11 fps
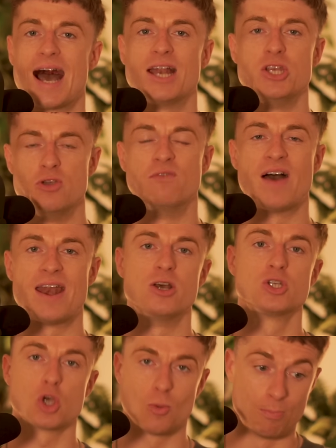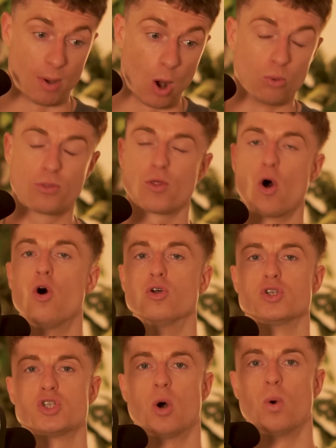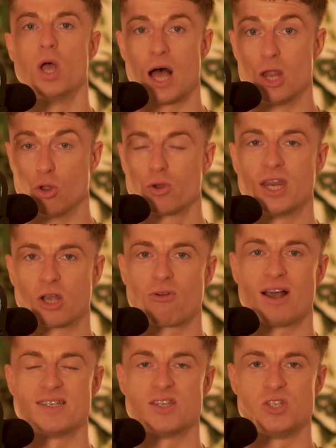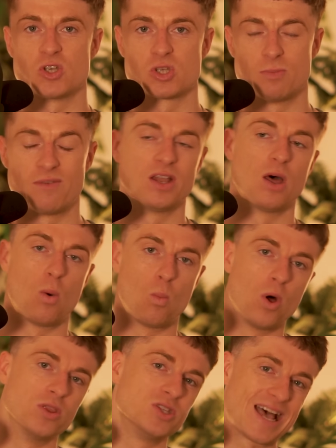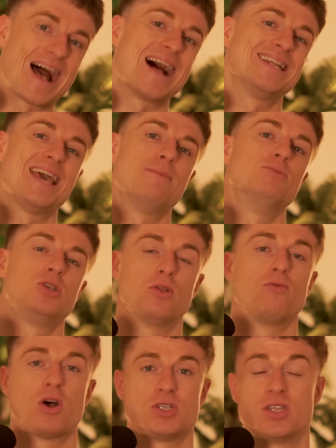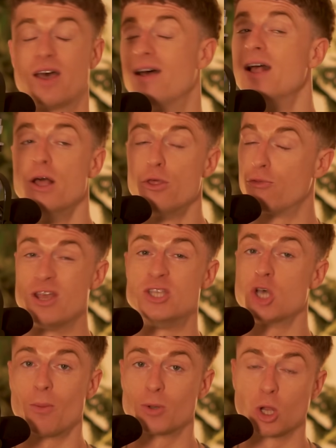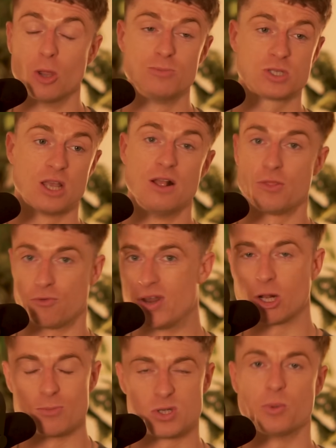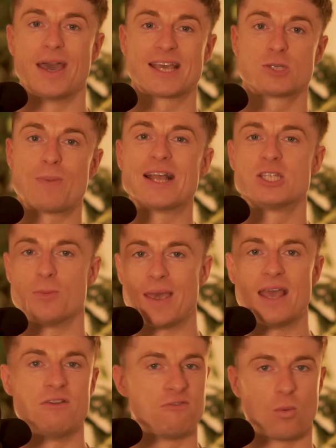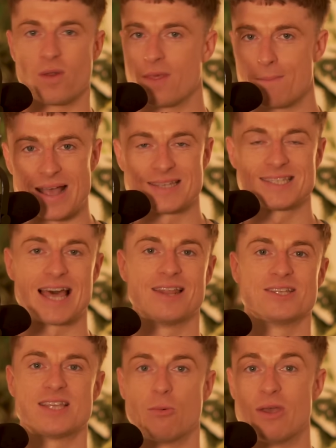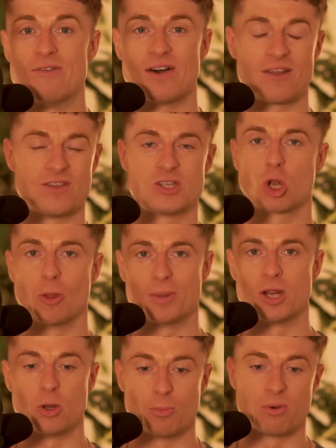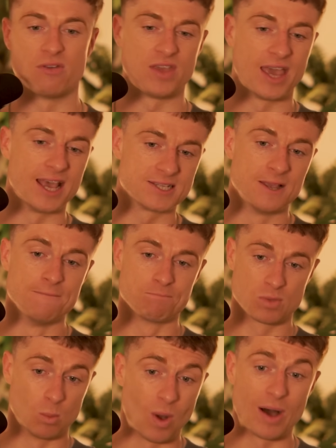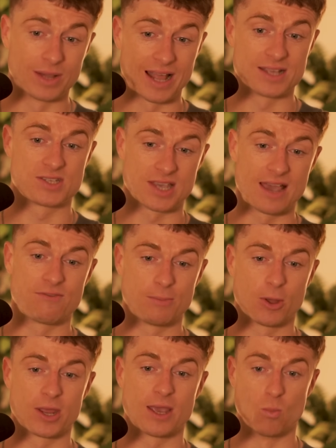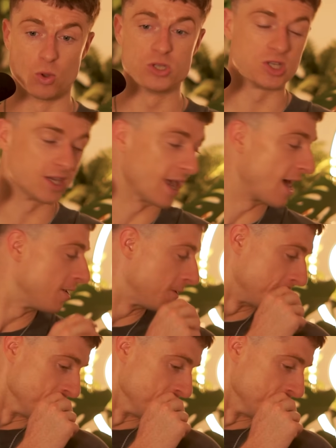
and Juventus both also are looking at Crescencio Somerville and want to add him to the roster. Three top clubs, three clubs that we expect to be in for one of the best talents that we've had at this club in a number of years. And what I would like to say, everybody, once again,